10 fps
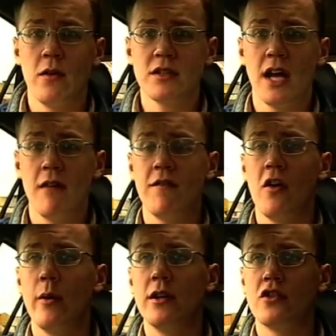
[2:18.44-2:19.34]
full-time
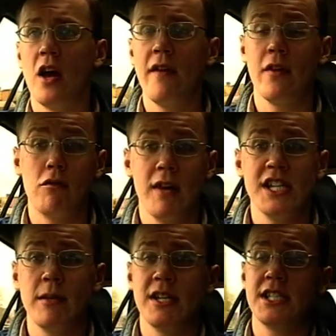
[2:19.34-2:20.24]
4-wheel drive and a
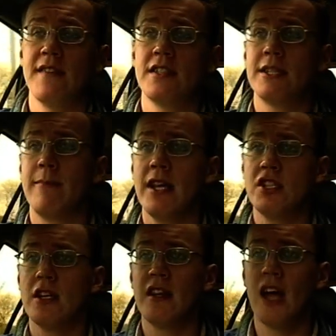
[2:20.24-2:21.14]
reasonably stiff suspension,